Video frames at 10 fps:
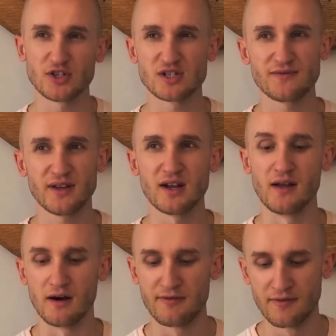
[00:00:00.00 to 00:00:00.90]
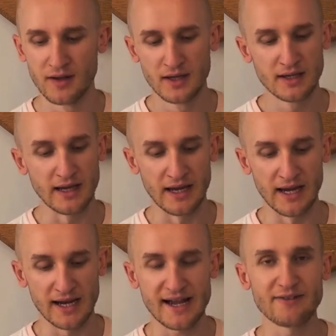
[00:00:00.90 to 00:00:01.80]
which is fair enough. Uh,
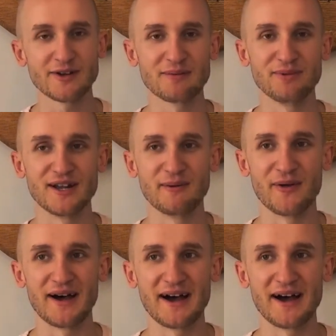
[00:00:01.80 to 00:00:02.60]
I can't really complain about